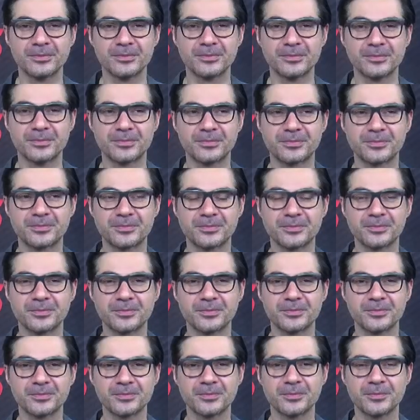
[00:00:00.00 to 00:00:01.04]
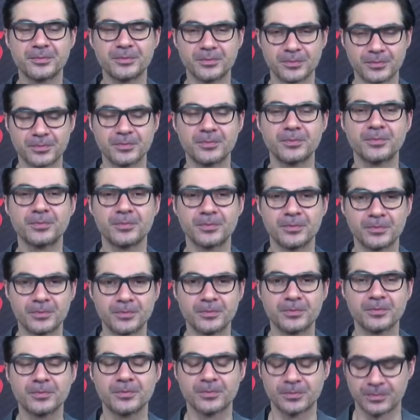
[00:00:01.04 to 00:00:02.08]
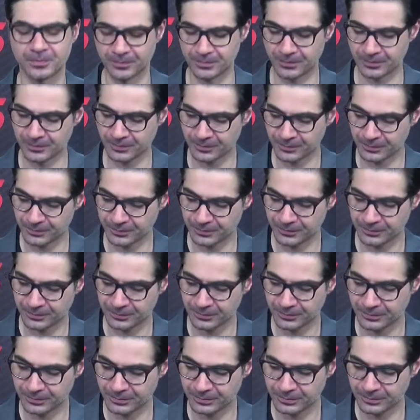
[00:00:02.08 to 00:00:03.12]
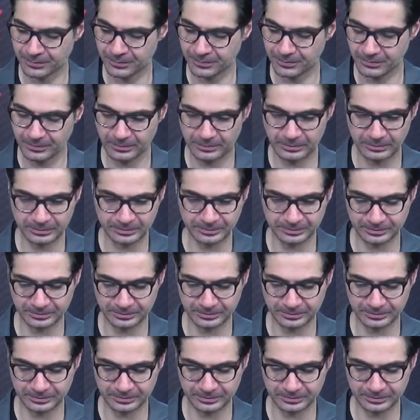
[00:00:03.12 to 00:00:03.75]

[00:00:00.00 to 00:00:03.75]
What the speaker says: (not speaking)